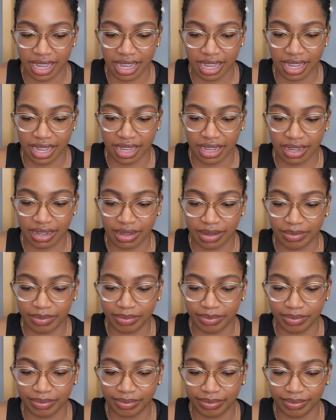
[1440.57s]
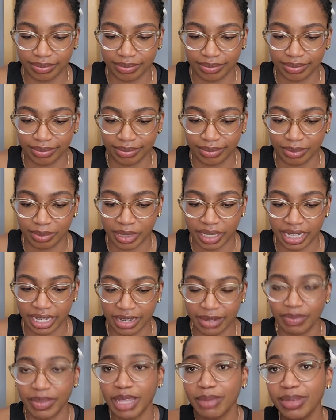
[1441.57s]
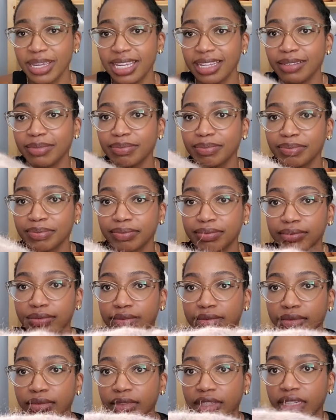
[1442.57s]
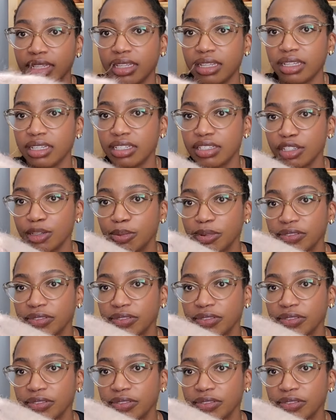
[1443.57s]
But yeah, I mean, super